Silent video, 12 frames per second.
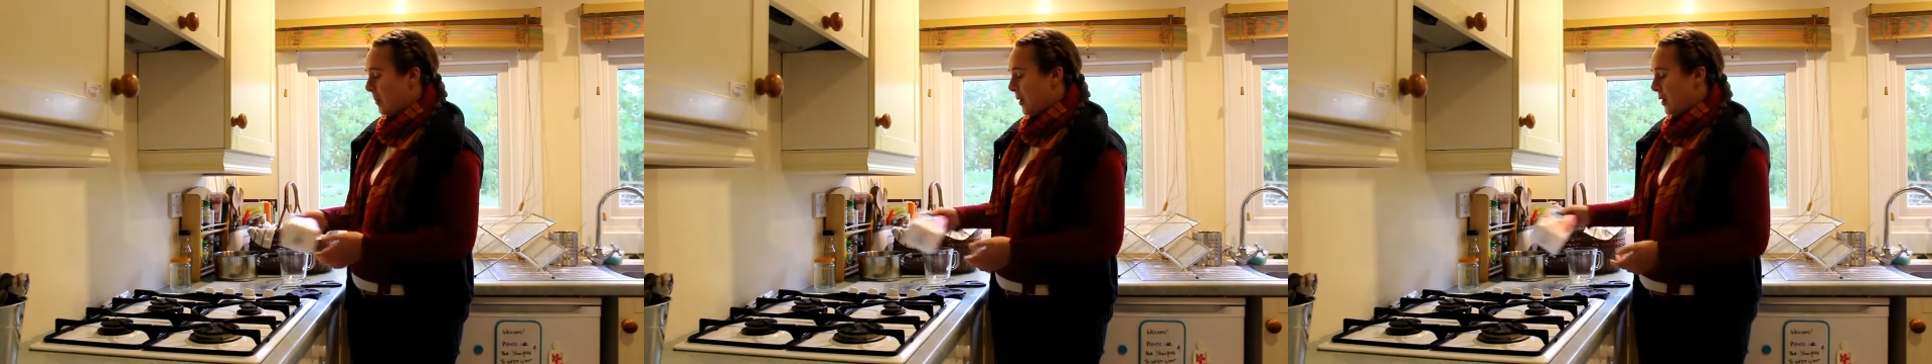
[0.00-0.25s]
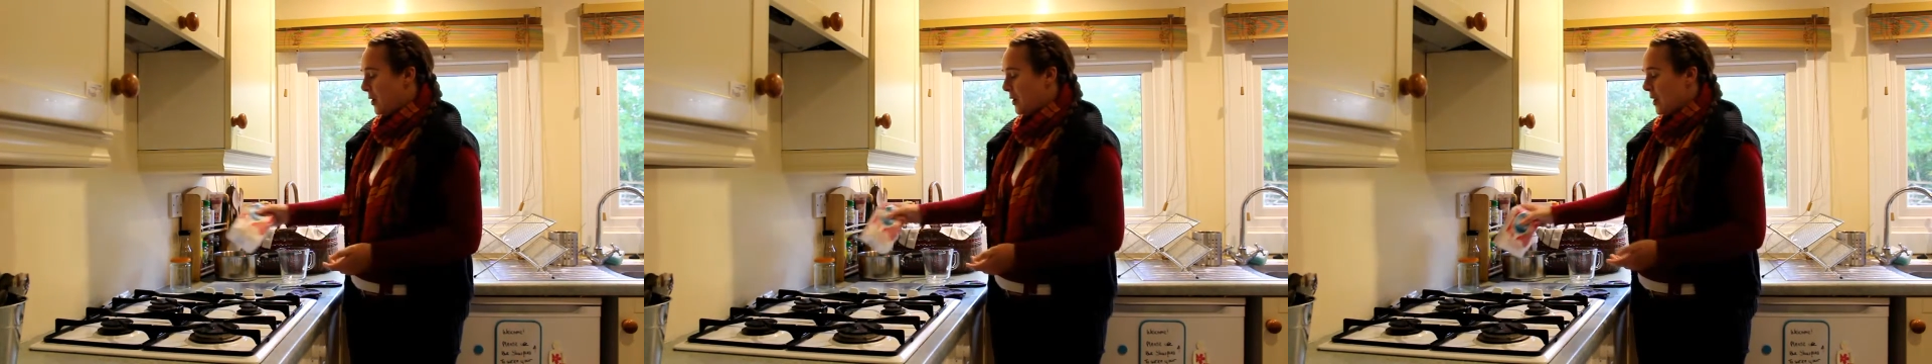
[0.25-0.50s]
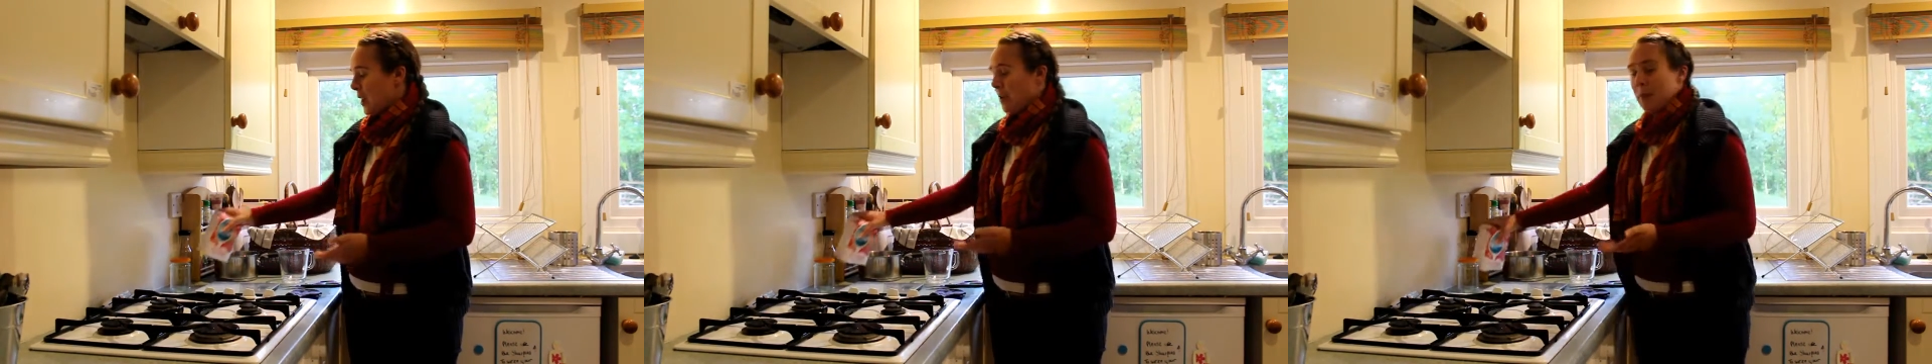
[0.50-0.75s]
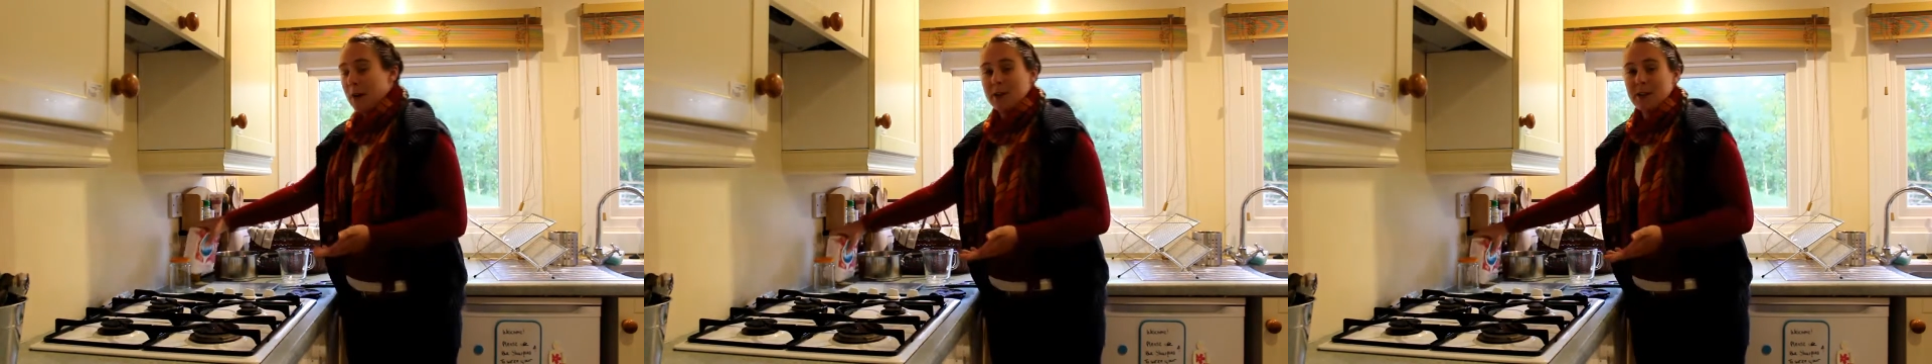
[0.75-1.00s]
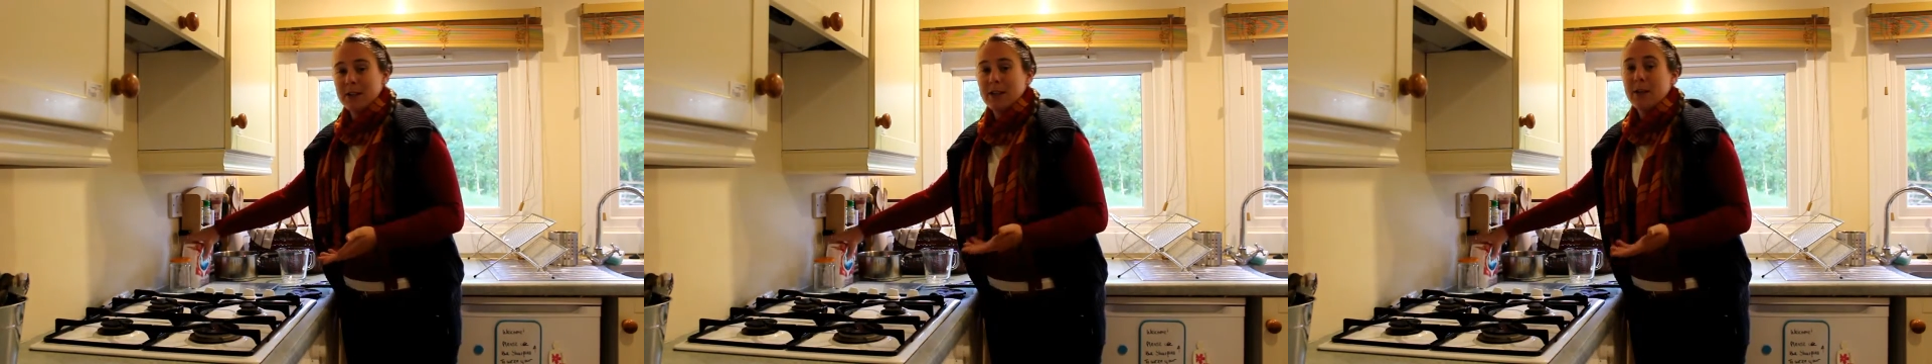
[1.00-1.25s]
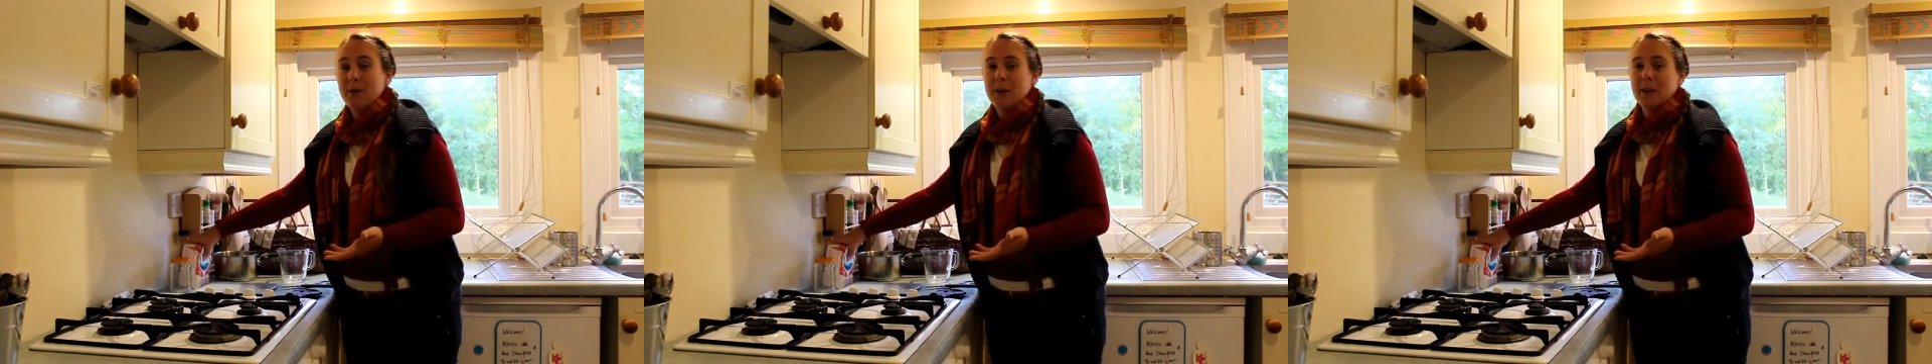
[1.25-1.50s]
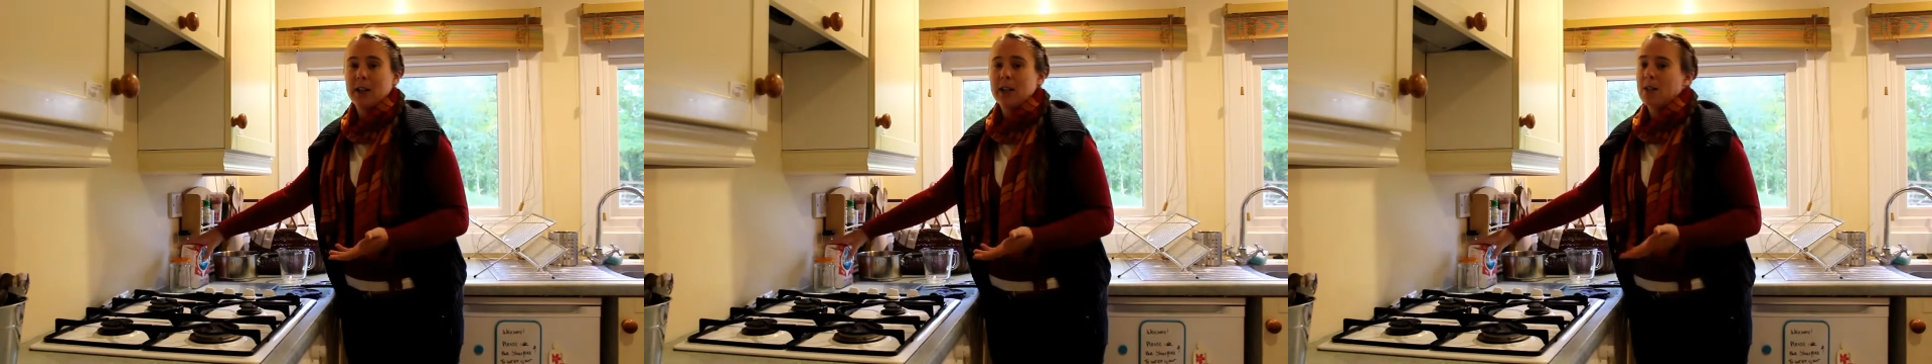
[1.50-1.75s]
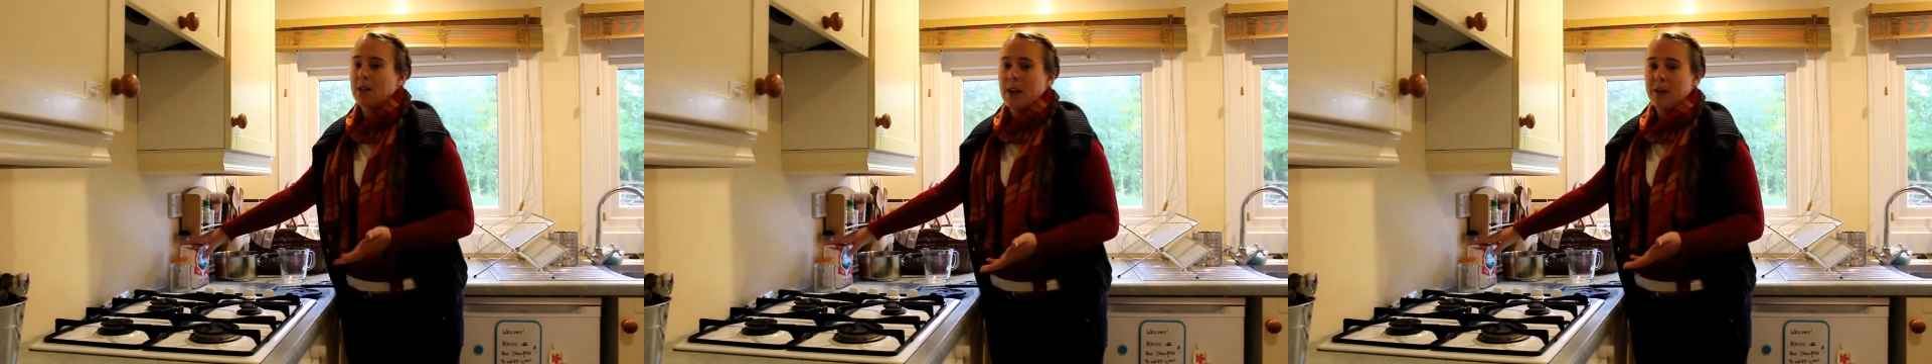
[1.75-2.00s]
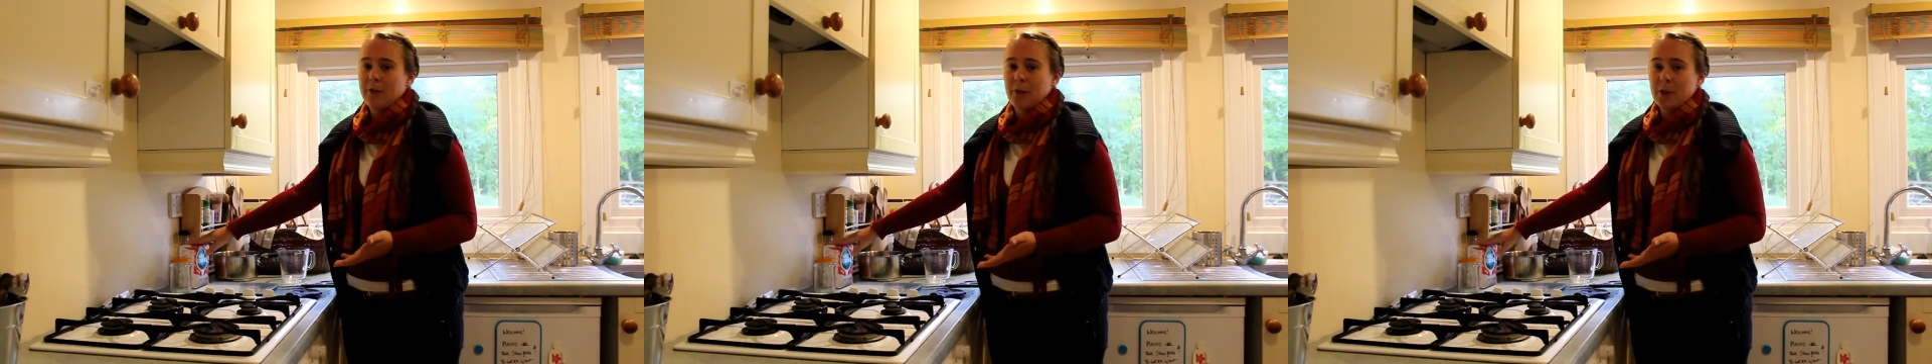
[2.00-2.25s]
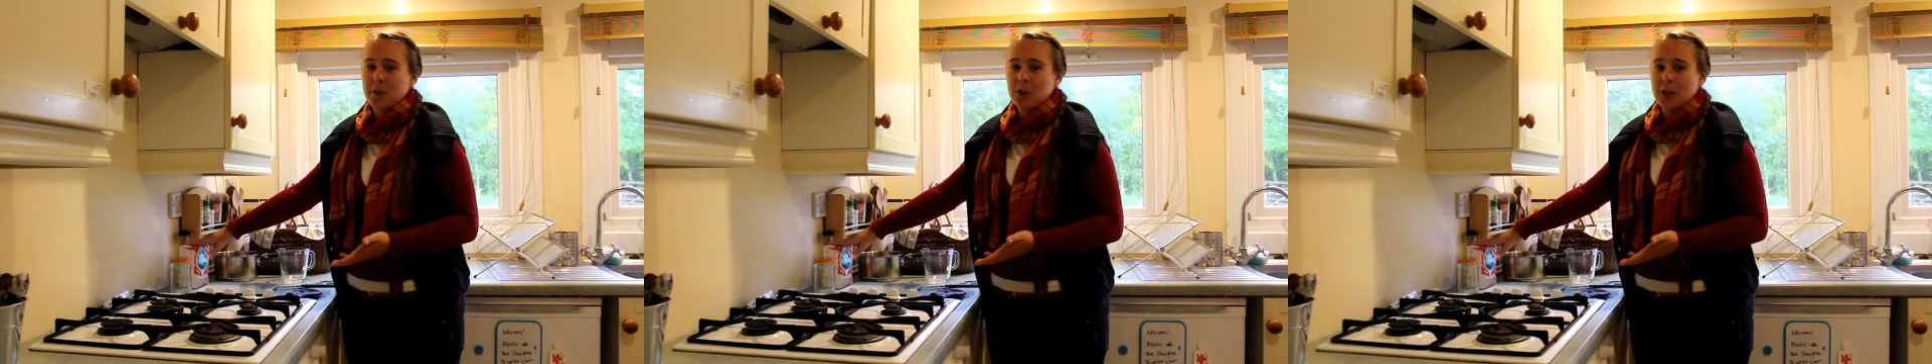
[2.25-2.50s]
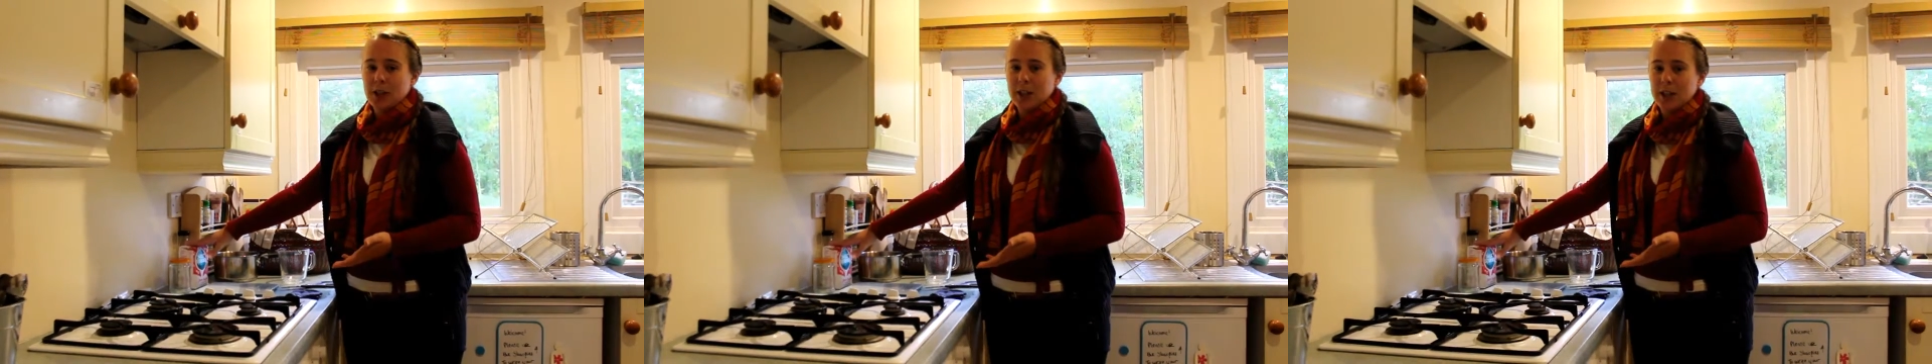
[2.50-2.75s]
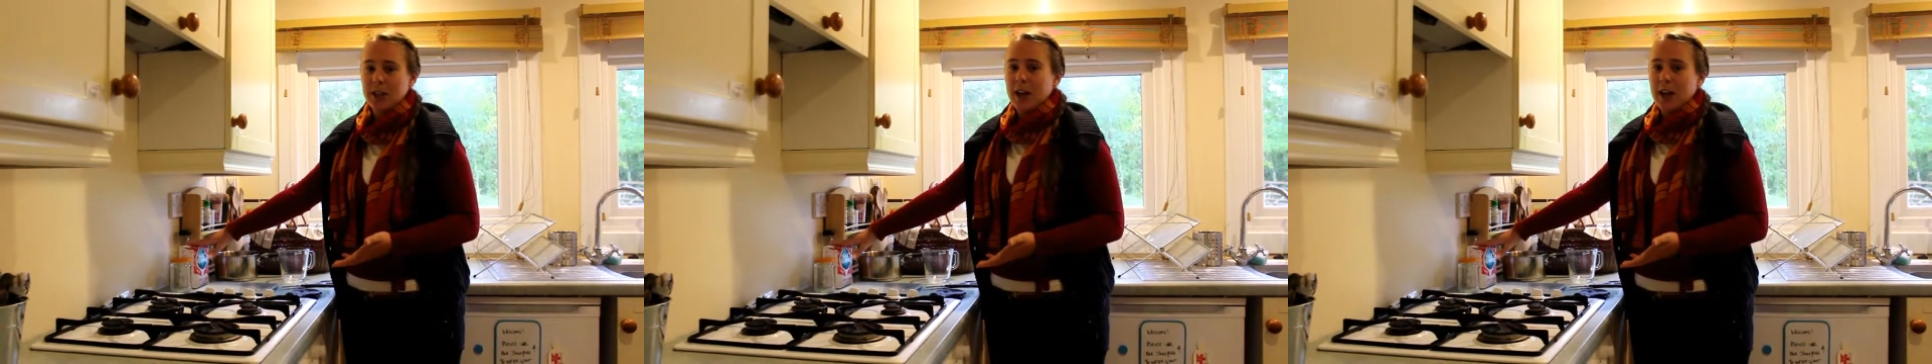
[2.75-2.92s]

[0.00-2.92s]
because berries typically don't have very much in,